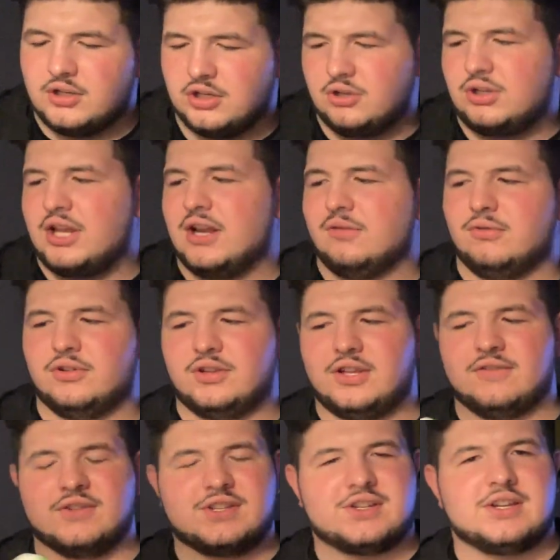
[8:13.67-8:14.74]
you can't really
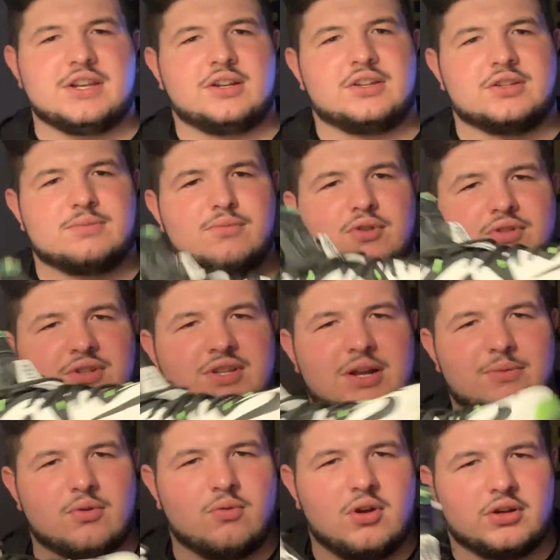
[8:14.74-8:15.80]
even see it because most of the
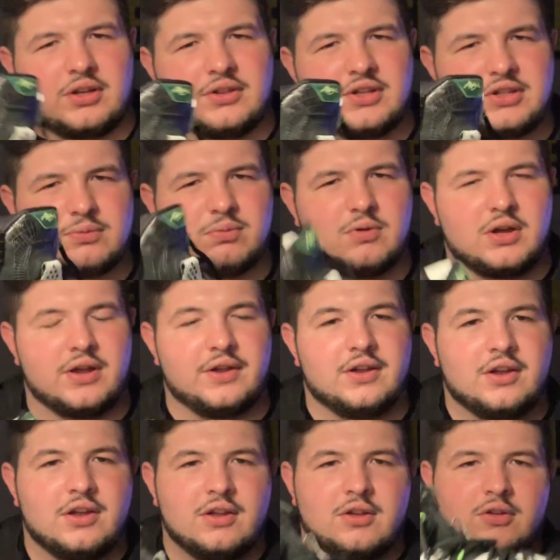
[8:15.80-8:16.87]
time you're walking this way
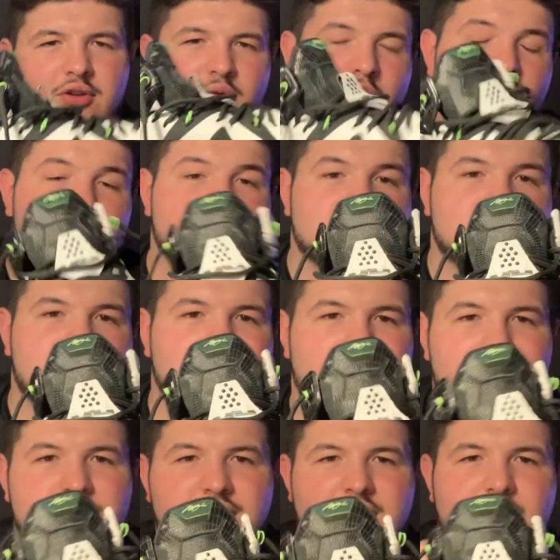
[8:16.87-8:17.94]
you're walking
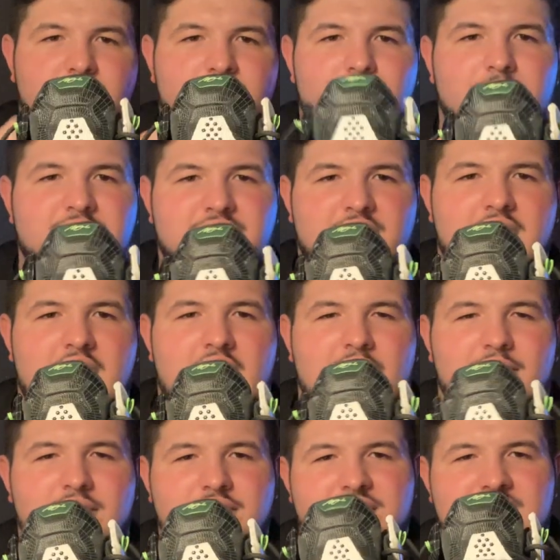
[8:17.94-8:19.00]
straight so nobody's gonna
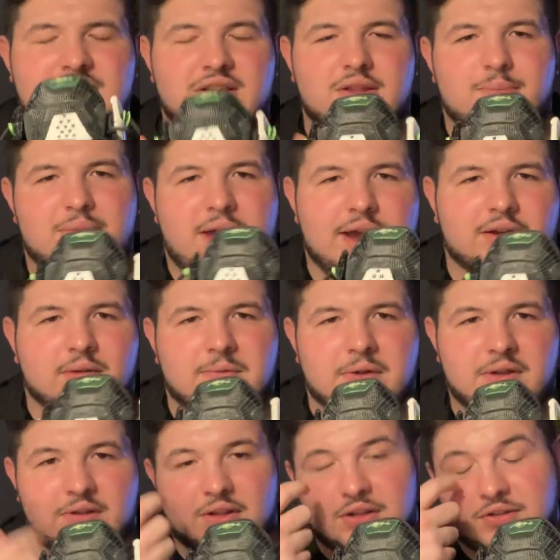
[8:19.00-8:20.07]
ever see the back of
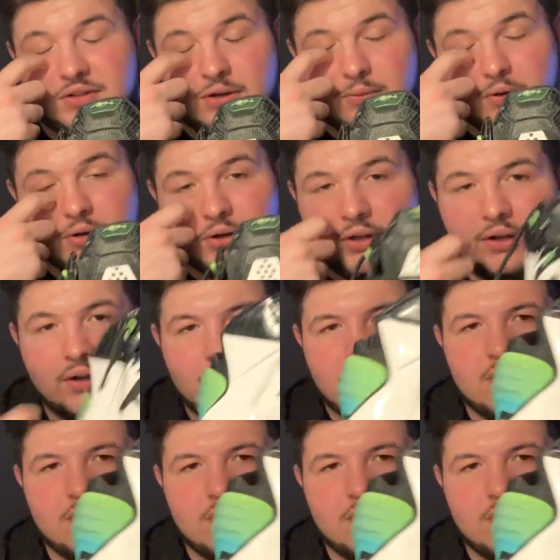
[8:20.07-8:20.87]
it unless they're really